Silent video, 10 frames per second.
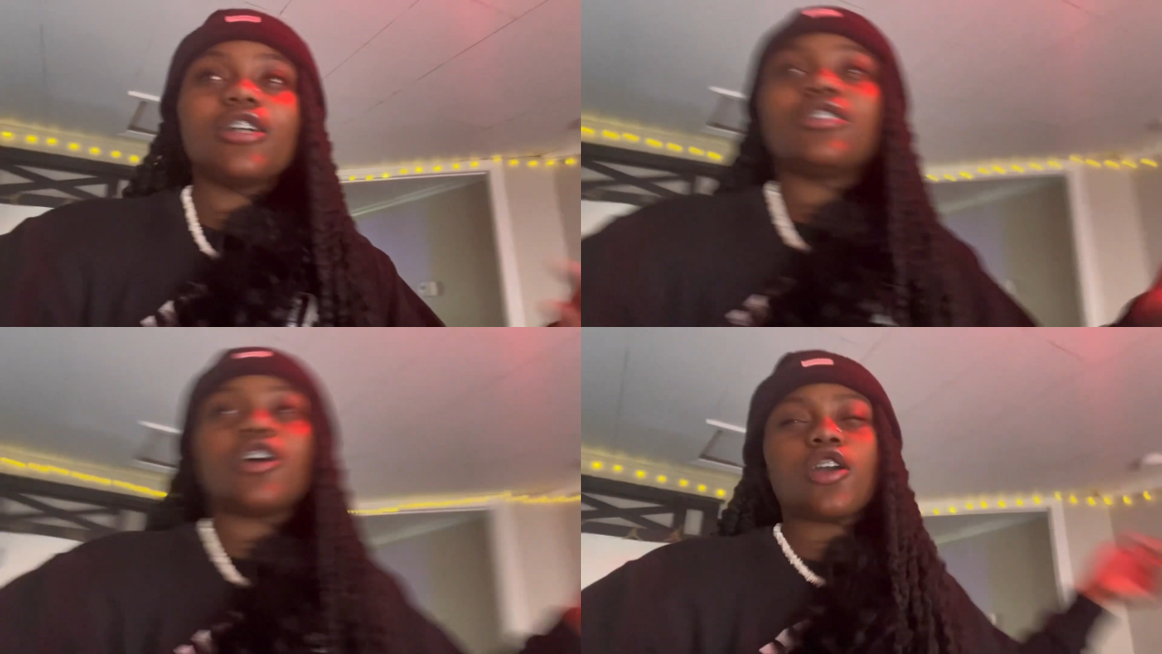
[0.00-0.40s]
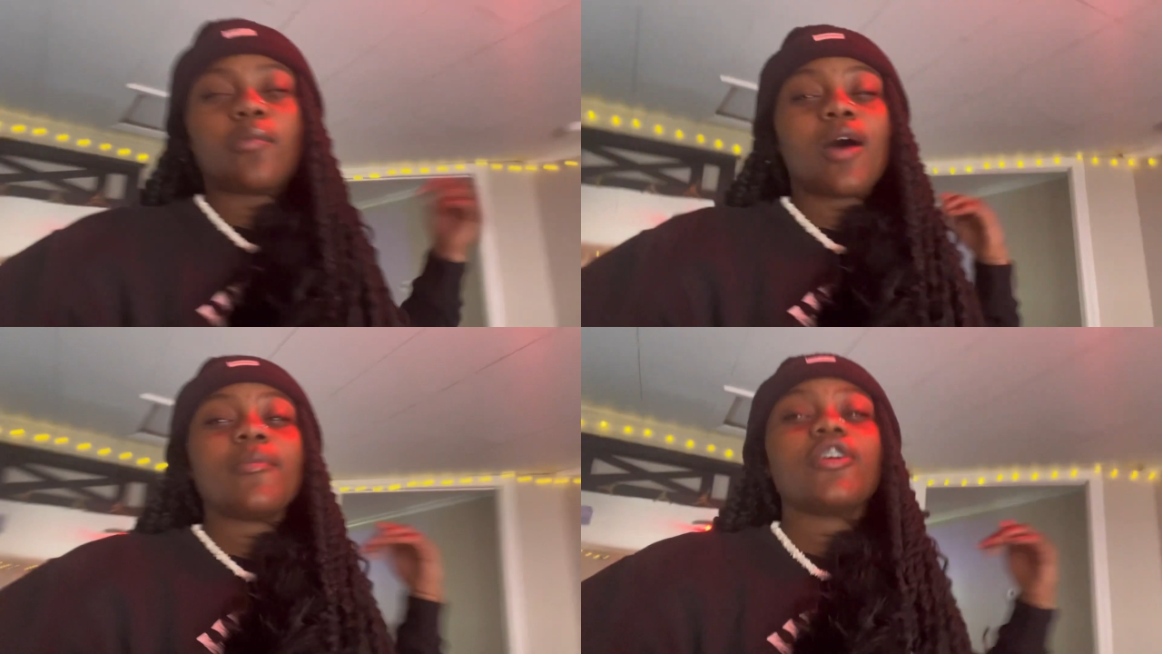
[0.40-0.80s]
So your
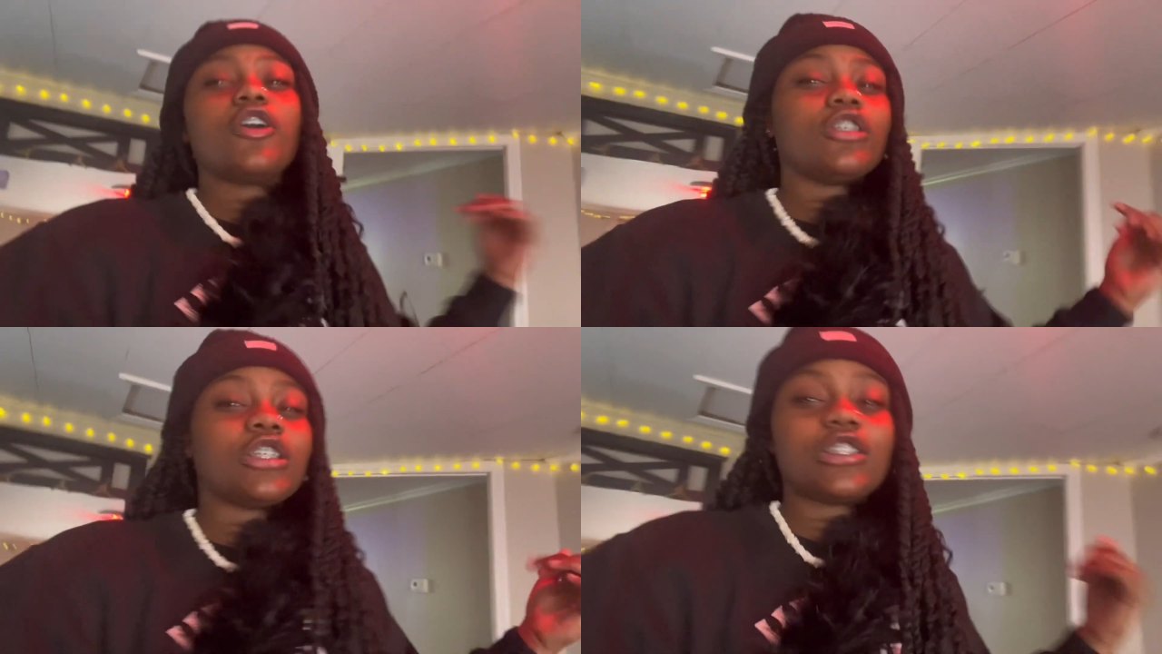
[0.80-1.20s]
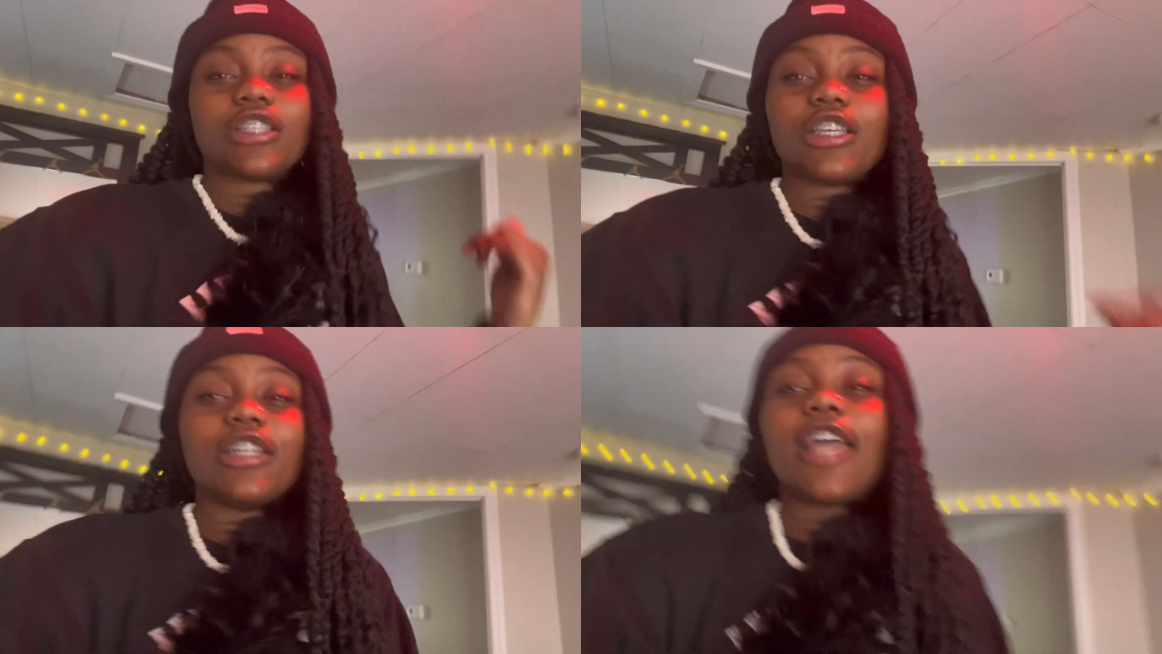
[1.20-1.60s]
mama, your sister,
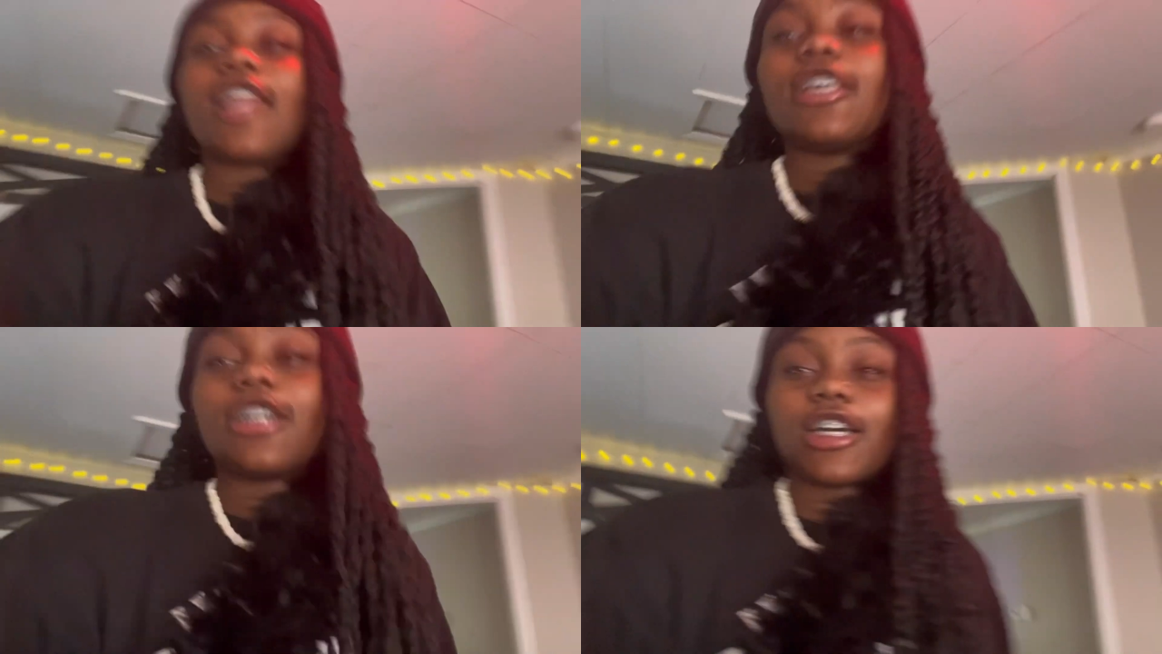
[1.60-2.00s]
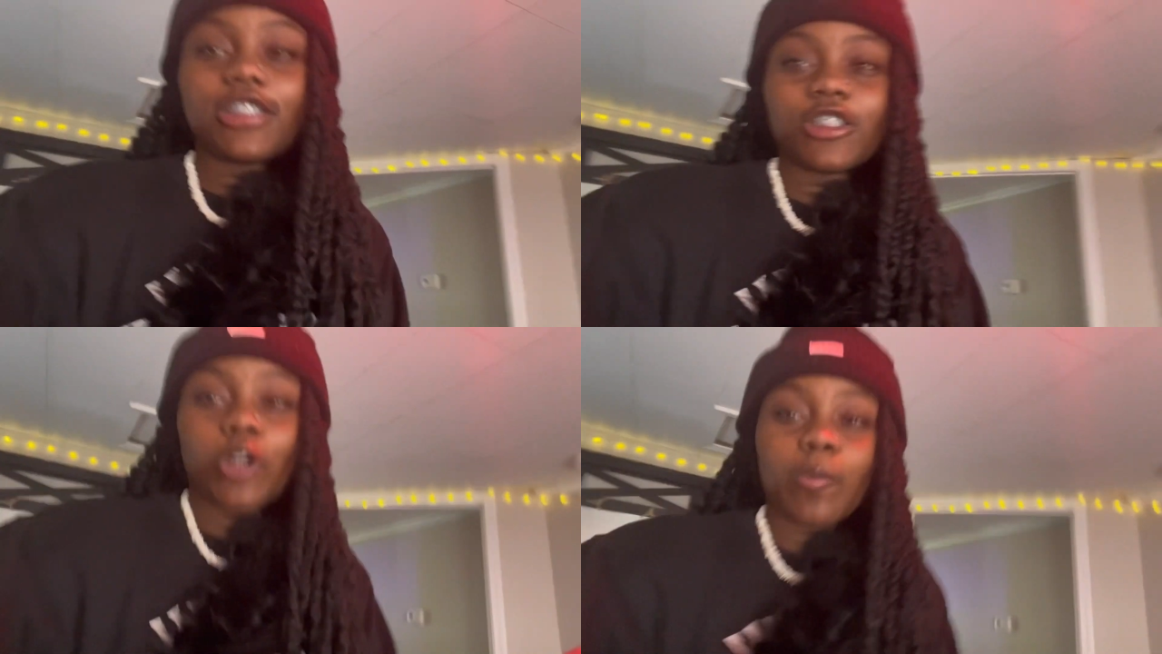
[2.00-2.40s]
your daddy, your
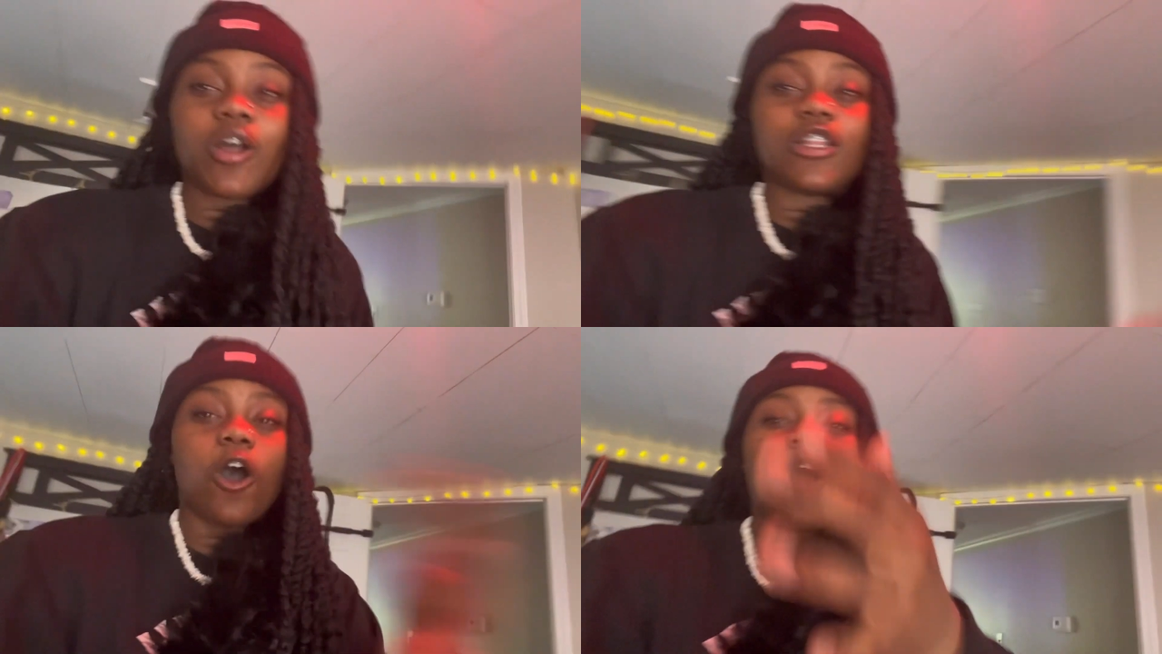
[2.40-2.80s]
cousins, your brother,